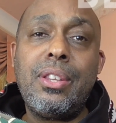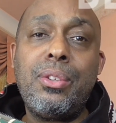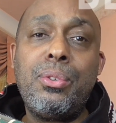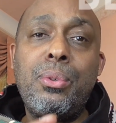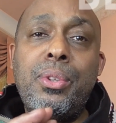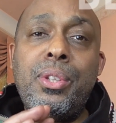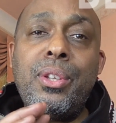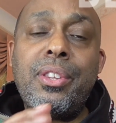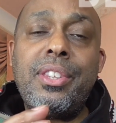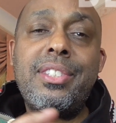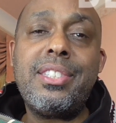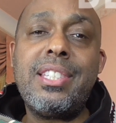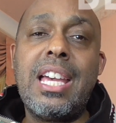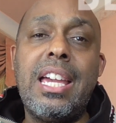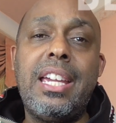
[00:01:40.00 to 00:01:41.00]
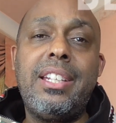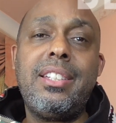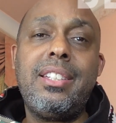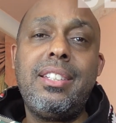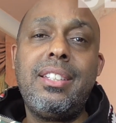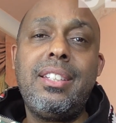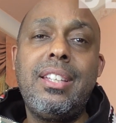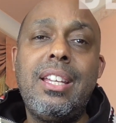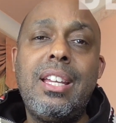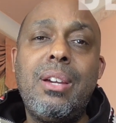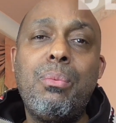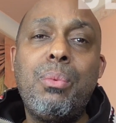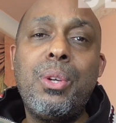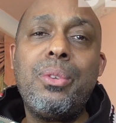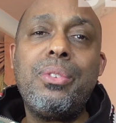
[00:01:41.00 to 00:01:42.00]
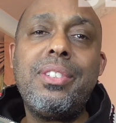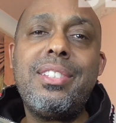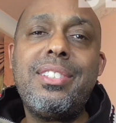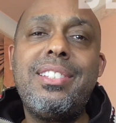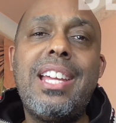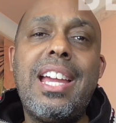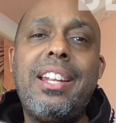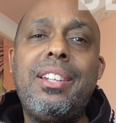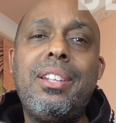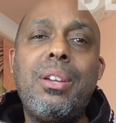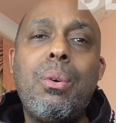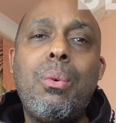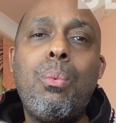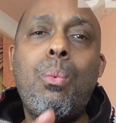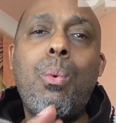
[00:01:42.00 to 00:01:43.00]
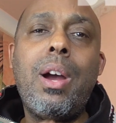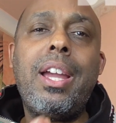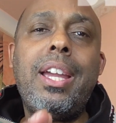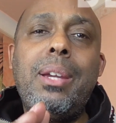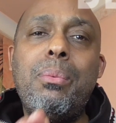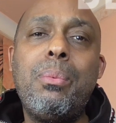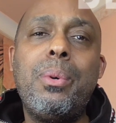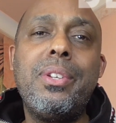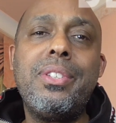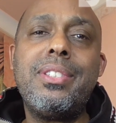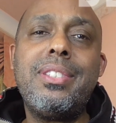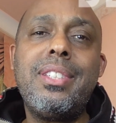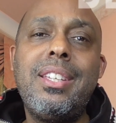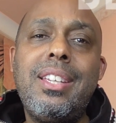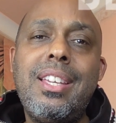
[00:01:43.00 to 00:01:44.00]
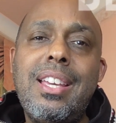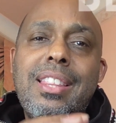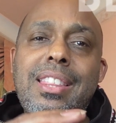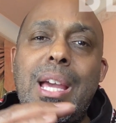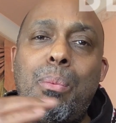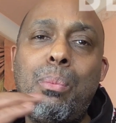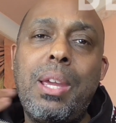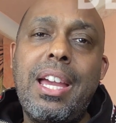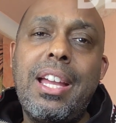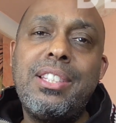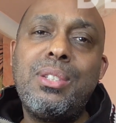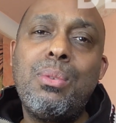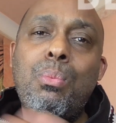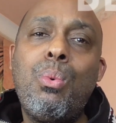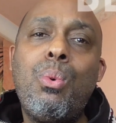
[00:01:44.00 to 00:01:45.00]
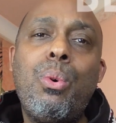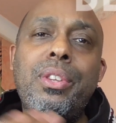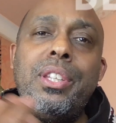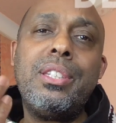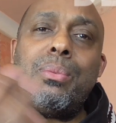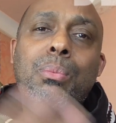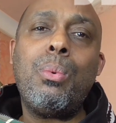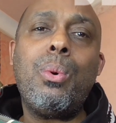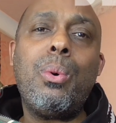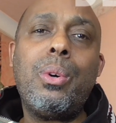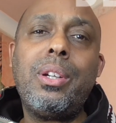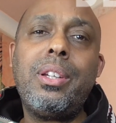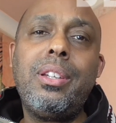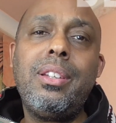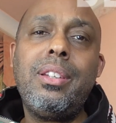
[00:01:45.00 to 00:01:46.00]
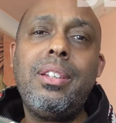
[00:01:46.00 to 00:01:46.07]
the other side, we understand why it was that we had to walk this walk.